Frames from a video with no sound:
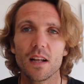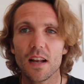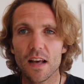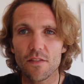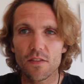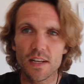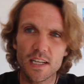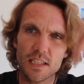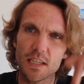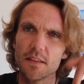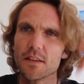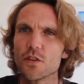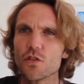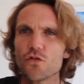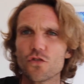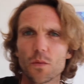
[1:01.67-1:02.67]
I'll have links in
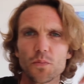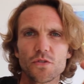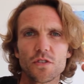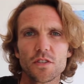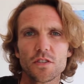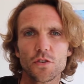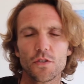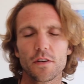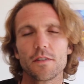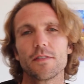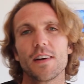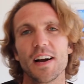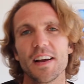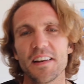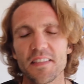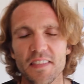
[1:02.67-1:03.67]
the description so you can
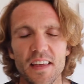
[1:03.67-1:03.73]
find